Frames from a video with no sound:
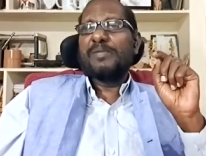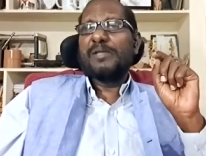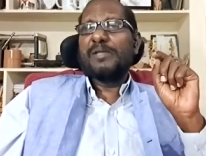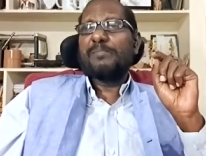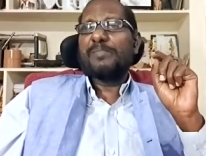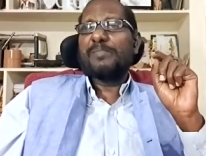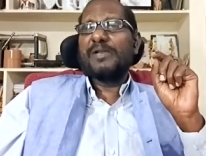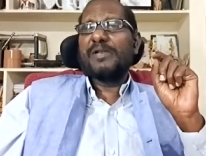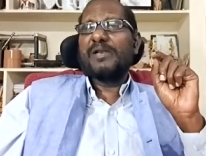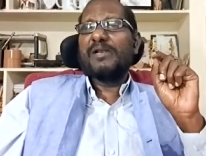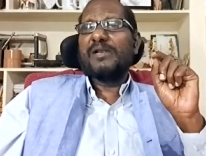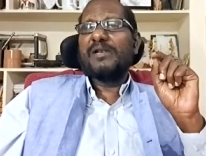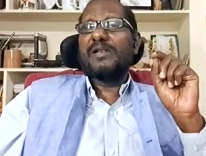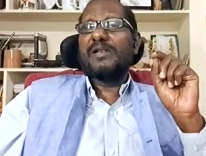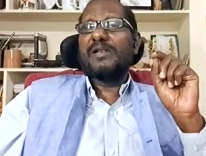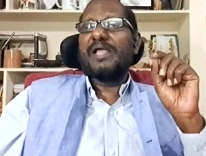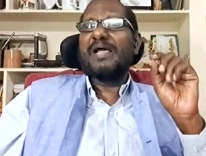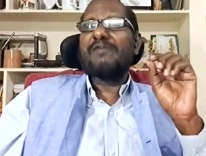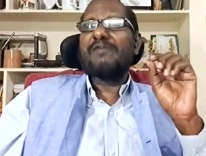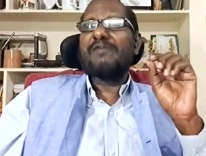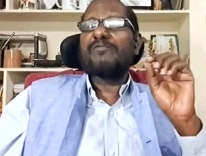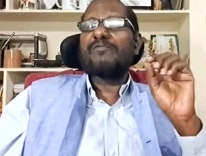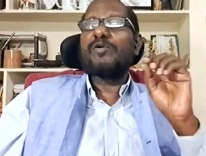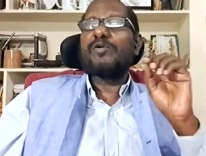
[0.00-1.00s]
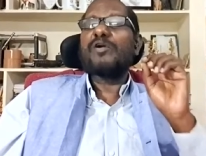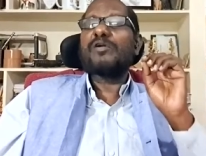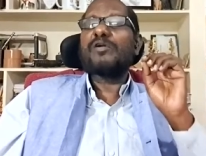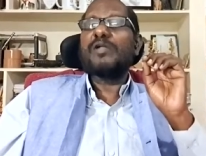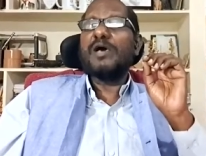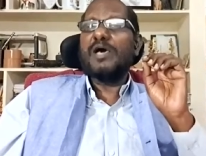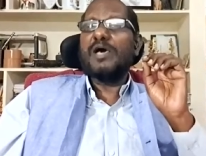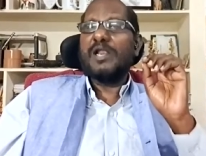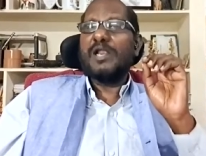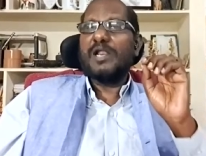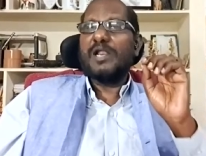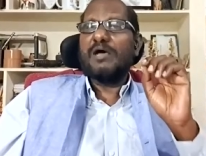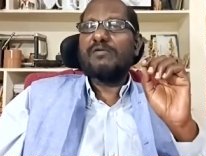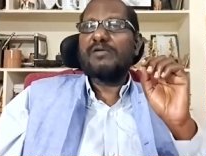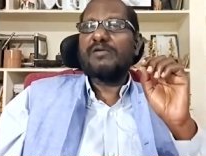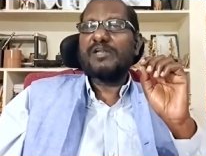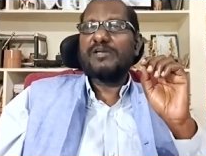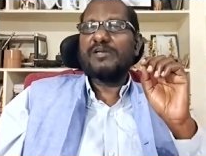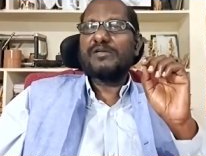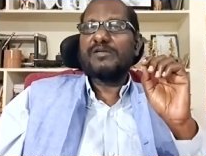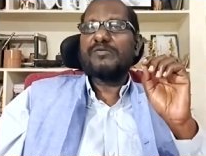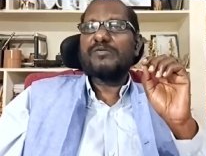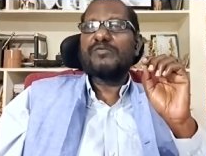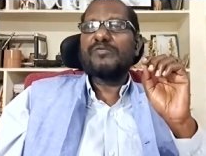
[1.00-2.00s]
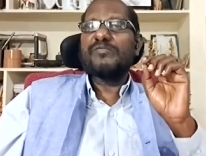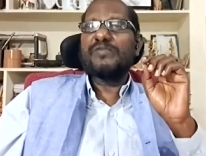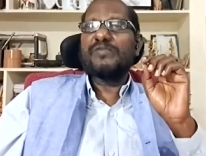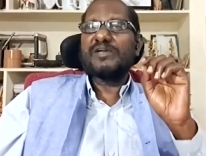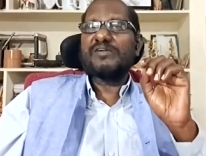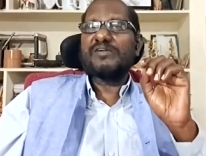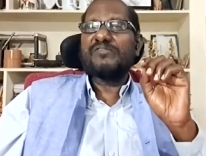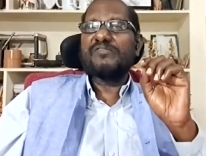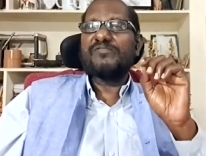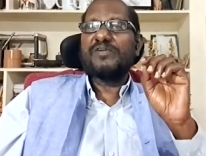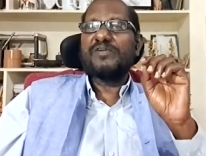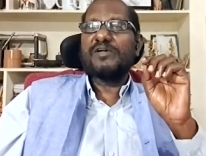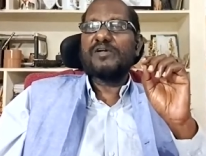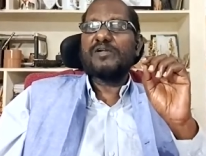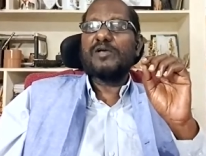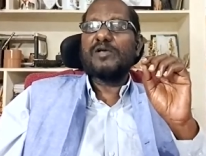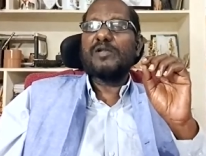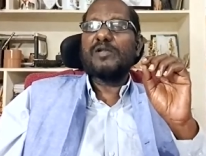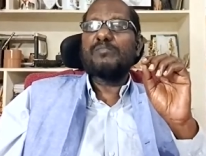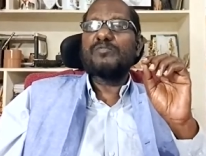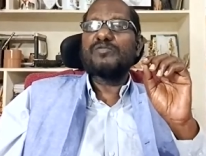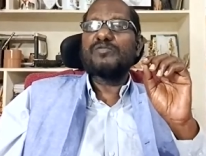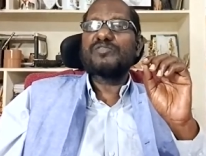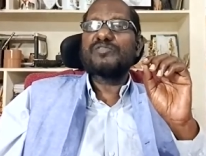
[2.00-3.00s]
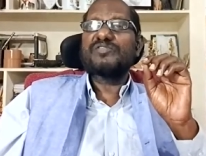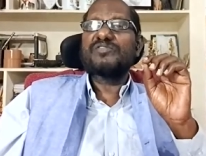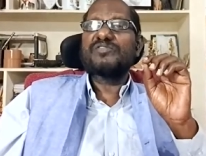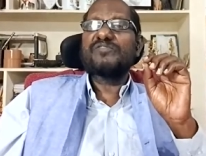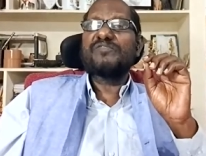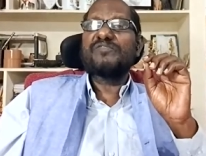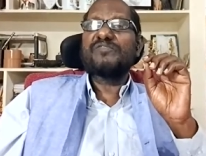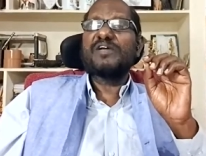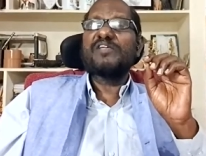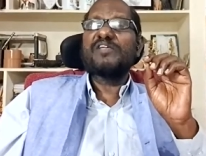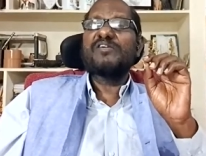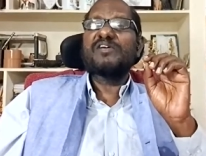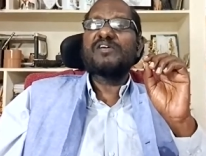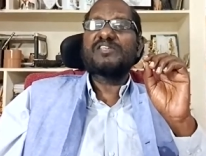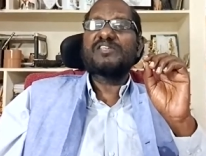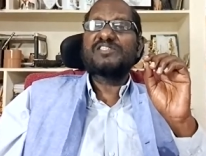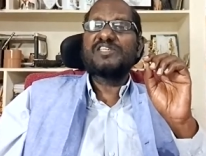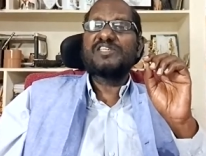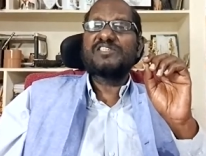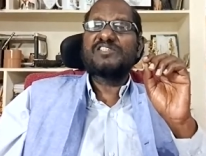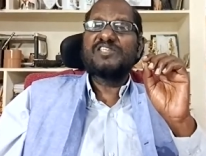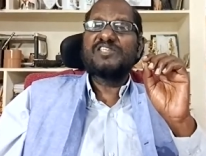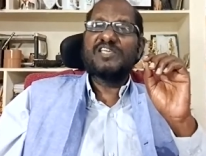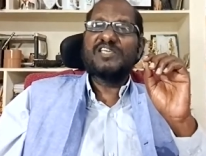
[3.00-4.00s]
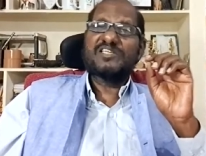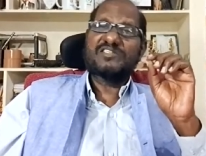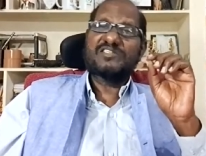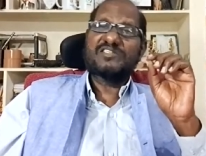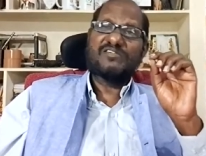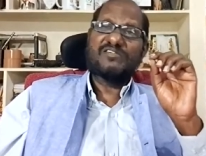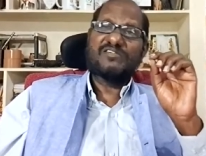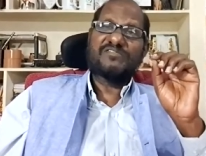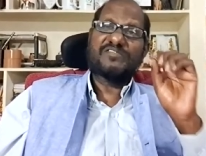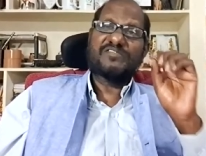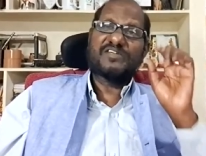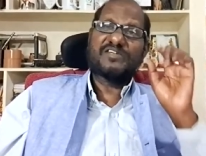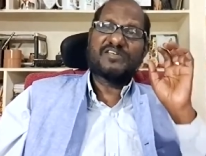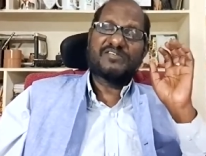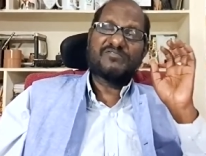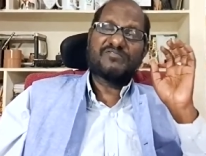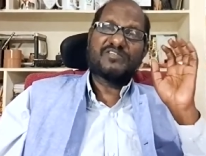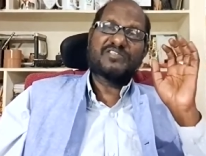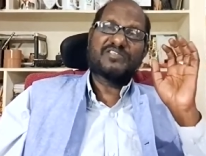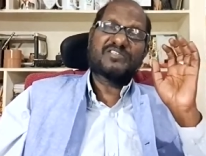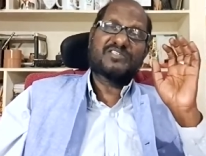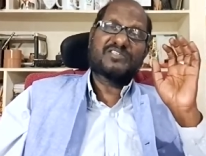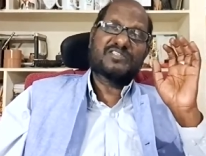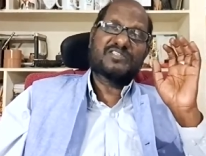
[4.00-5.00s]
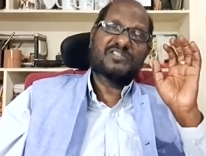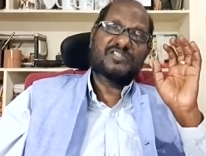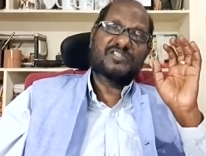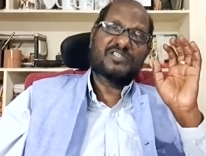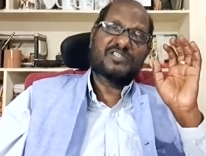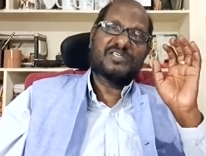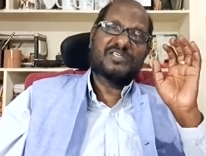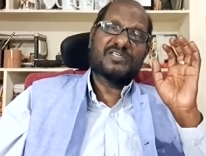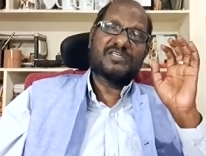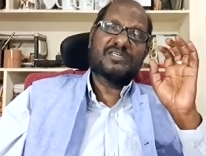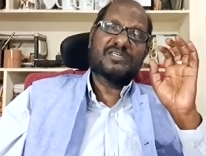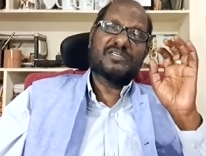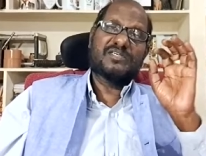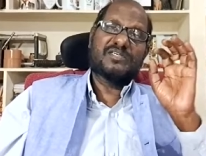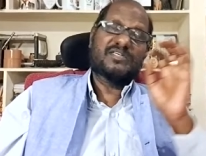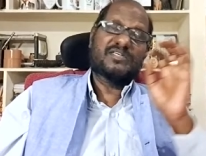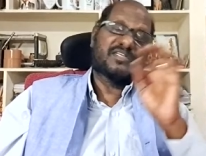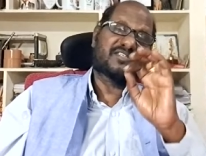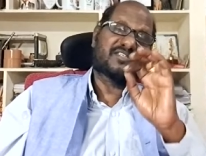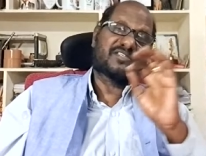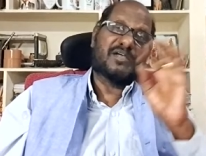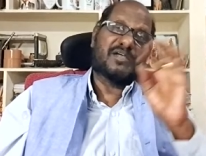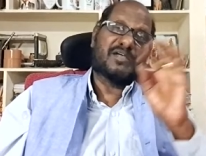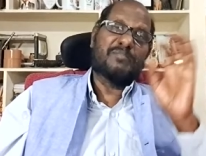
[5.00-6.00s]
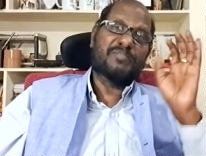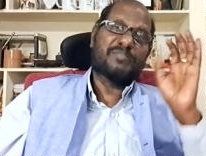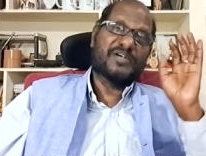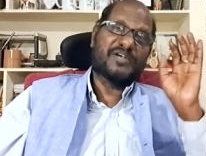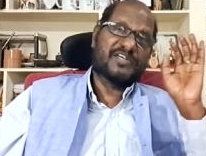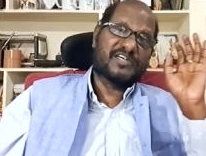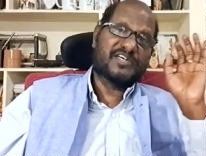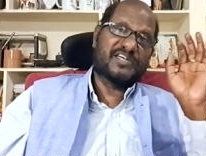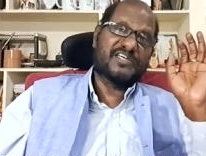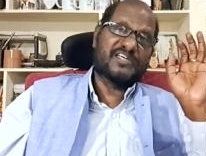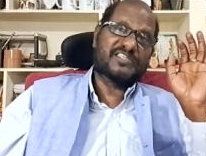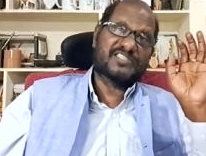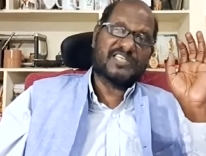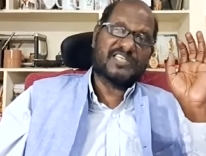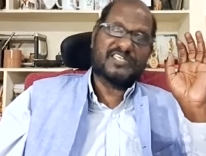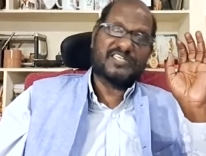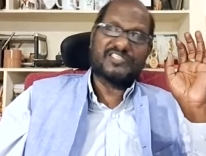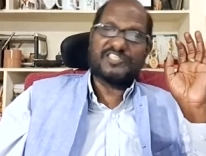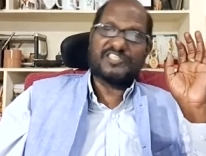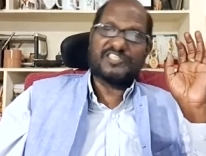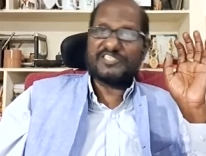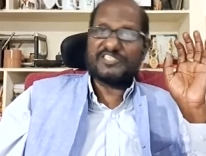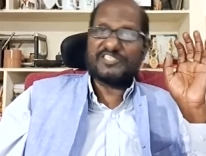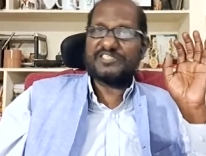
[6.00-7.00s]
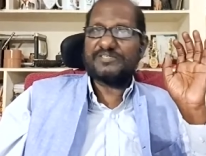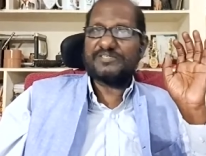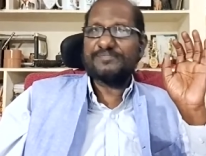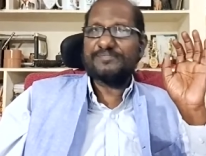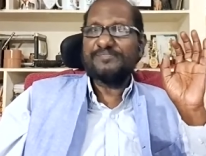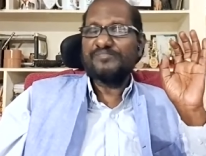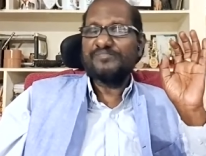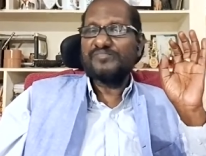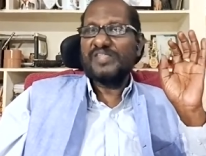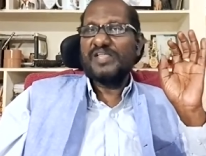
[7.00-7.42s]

people have not allowed it to work for almost 5 or 6 years after it has completed its construction.